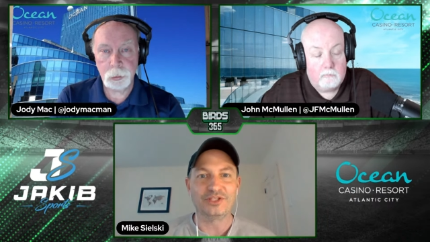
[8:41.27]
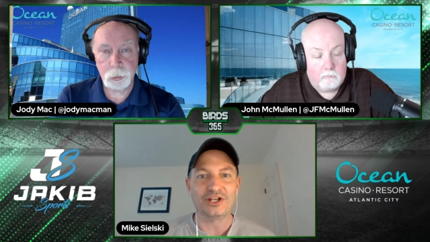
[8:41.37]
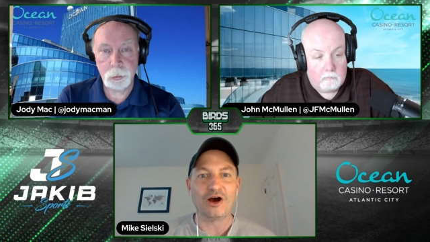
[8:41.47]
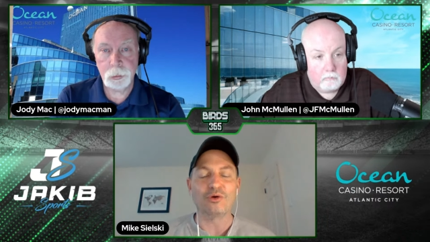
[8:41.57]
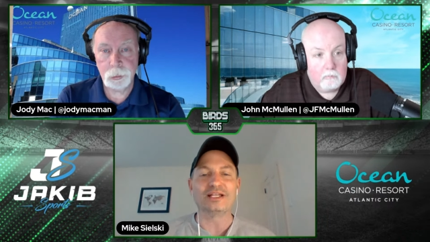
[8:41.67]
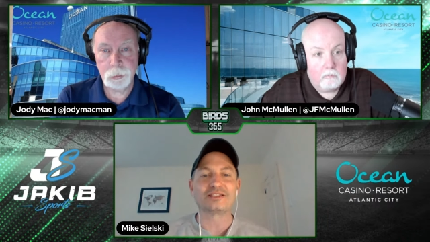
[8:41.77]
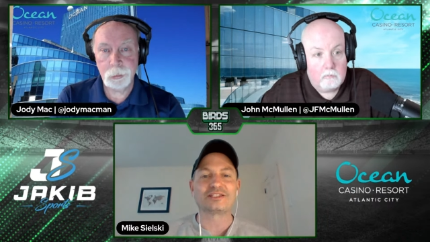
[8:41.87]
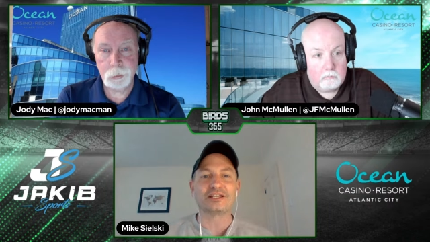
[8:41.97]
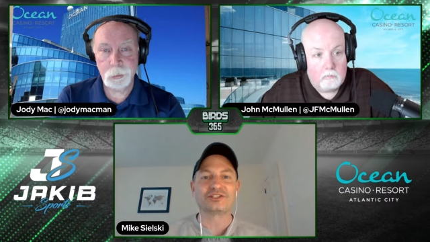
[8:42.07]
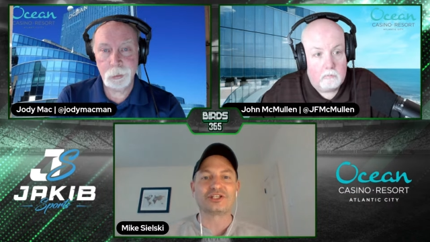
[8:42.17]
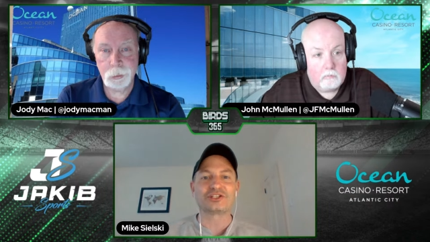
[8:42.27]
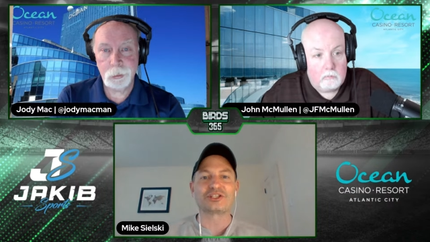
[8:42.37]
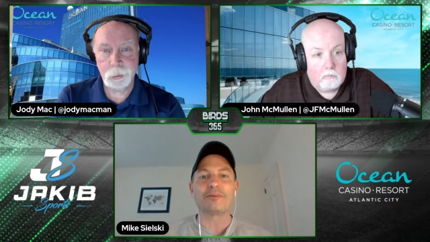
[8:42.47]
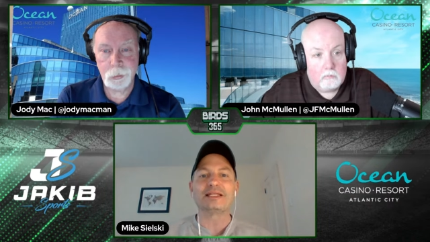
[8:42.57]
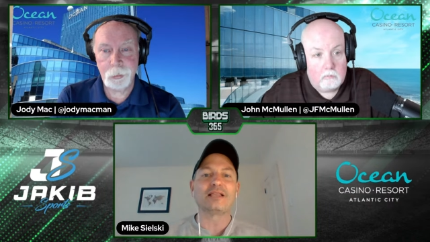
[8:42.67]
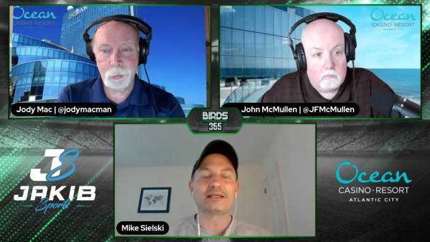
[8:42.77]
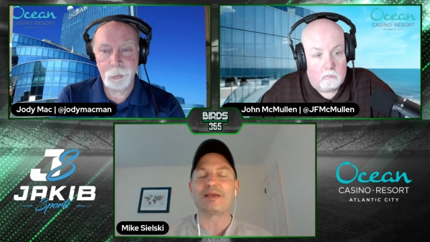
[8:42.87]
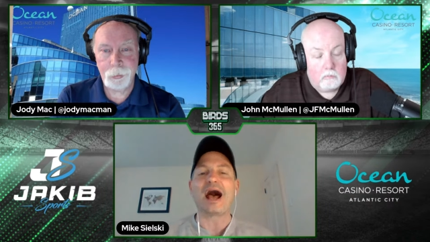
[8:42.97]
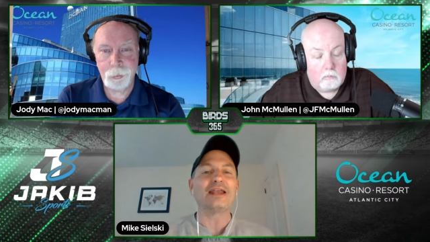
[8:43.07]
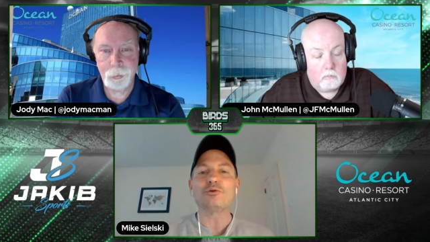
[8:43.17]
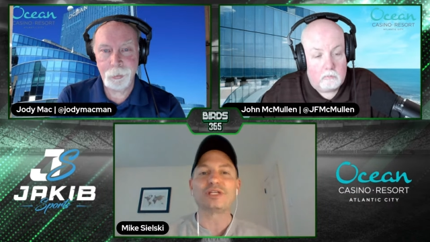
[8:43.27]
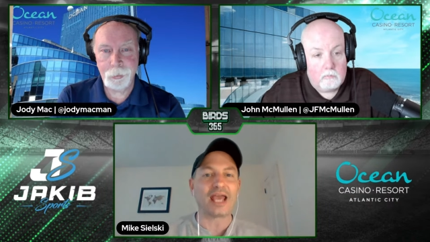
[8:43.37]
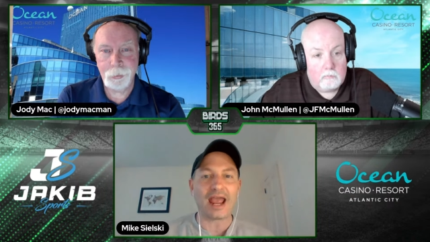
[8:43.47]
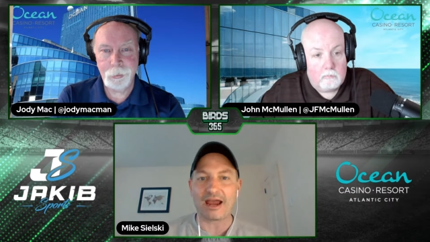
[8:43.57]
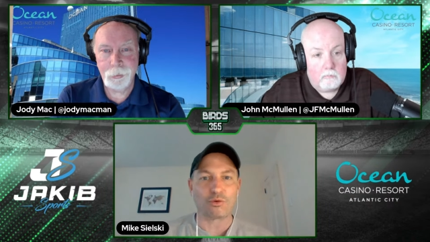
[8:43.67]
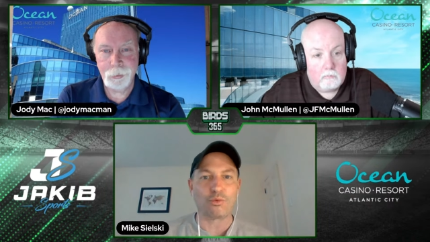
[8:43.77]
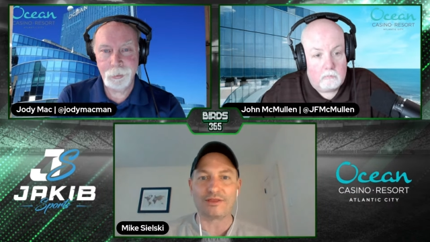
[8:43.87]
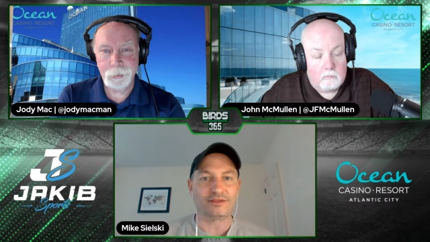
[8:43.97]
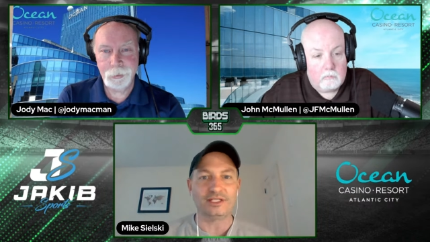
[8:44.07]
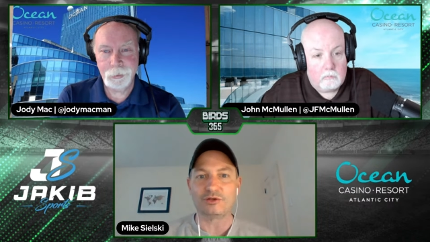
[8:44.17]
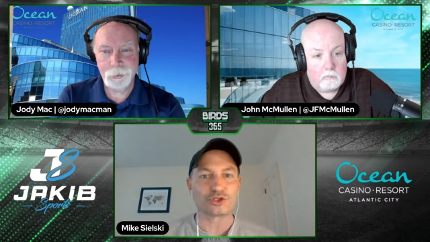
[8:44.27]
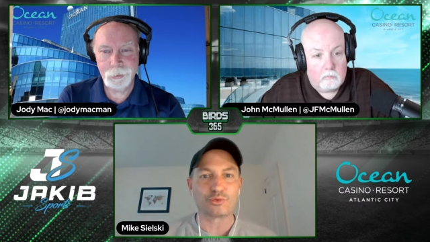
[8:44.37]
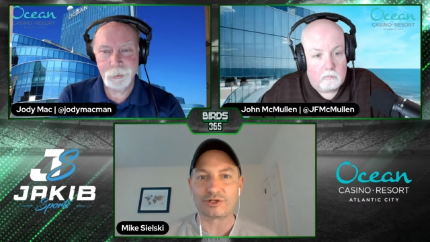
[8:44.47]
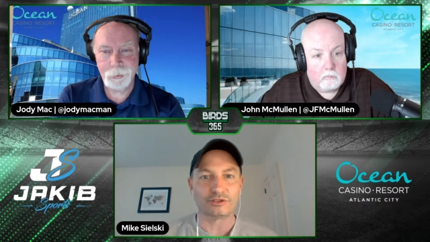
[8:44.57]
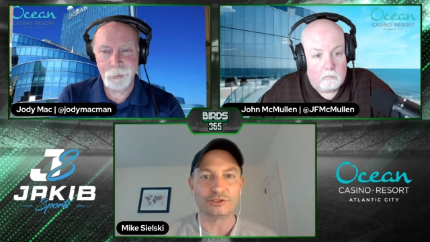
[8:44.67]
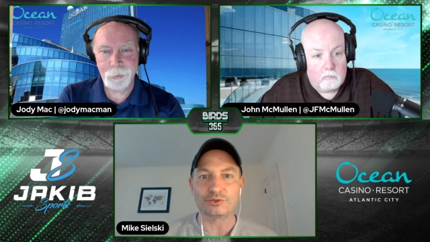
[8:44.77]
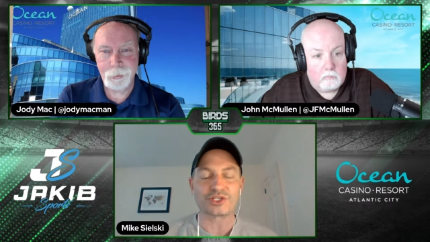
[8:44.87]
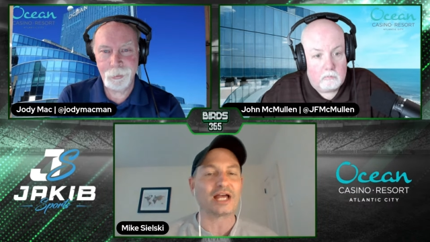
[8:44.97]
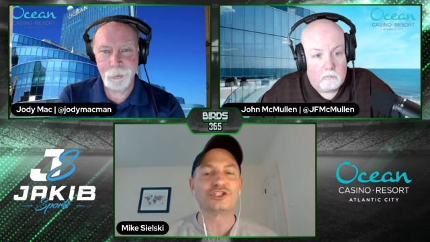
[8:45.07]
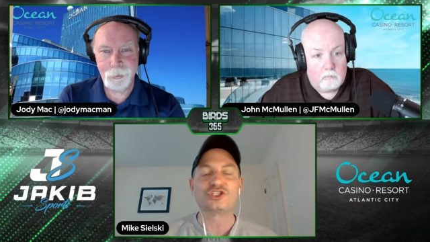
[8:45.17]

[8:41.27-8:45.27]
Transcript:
Speaker 1: You know, it, to somebody like me, I don't care whether the Eagles win or lose. I